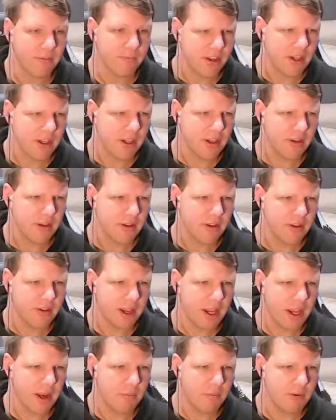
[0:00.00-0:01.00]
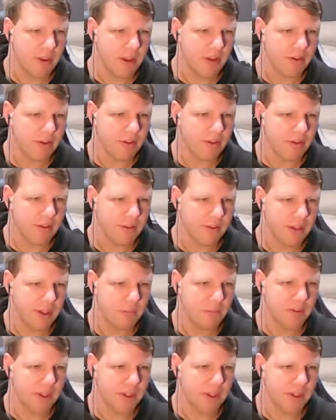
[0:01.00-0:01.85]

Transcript: I think this game does dip